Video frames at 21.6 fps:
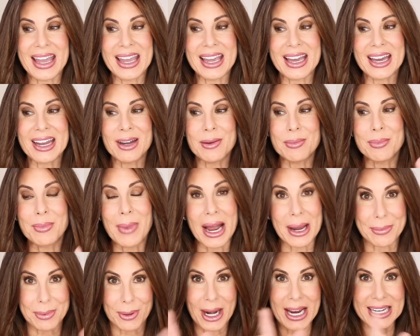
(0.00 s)
and
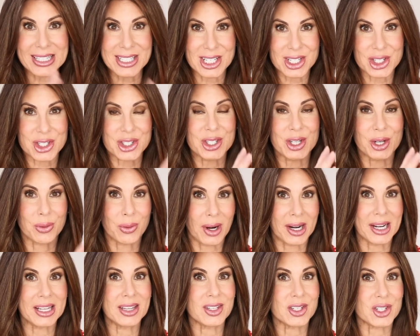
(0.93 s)
my practitioner
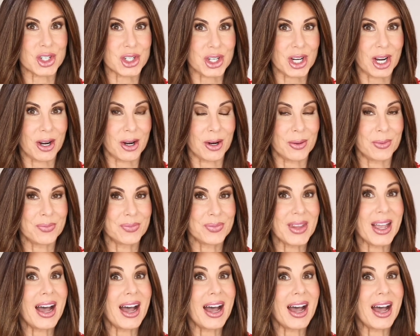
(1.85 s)
running the show.